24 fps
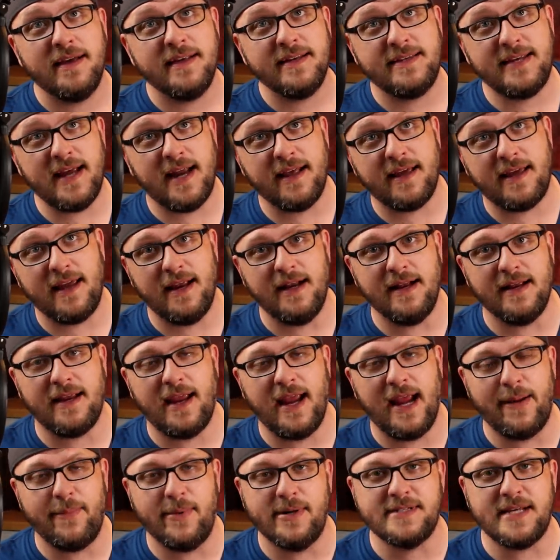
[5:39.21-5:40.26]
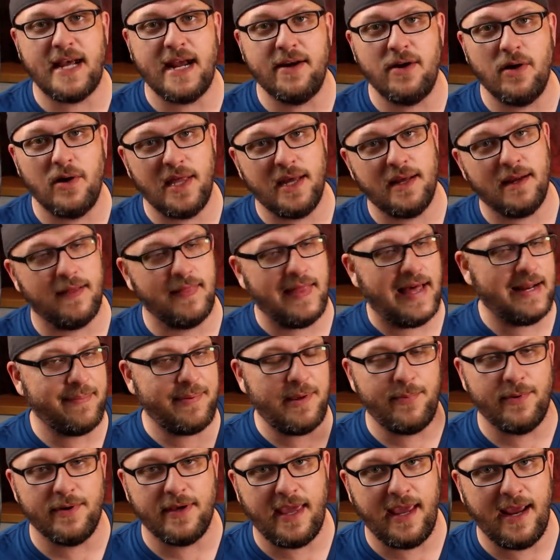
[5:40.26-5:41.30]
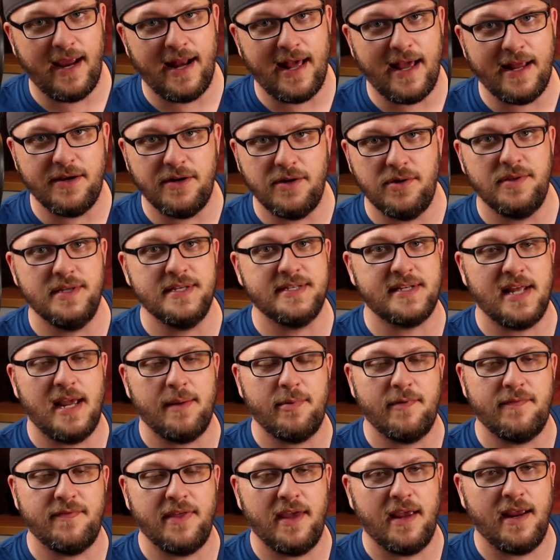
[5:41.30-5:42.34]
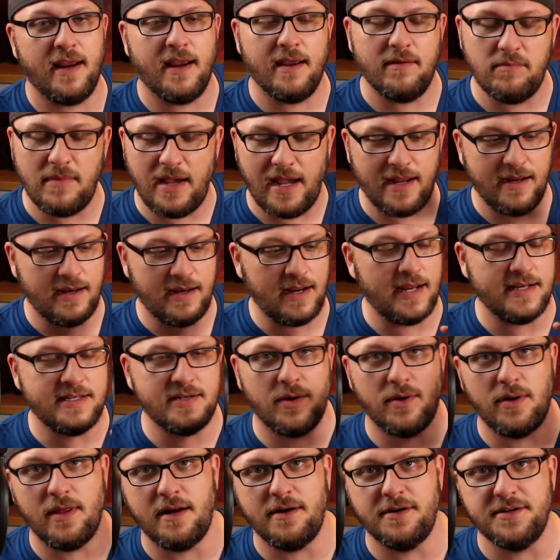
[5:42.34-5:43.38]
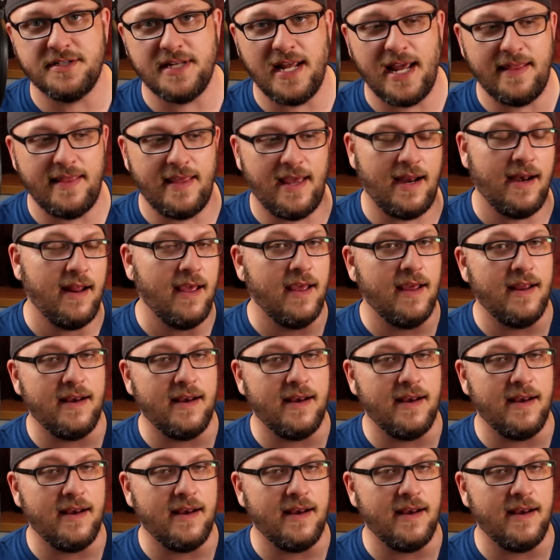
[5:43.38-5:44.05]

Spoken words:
dedicated cameras. I know that a lot of people cannot do this type of thing. I totally understand that.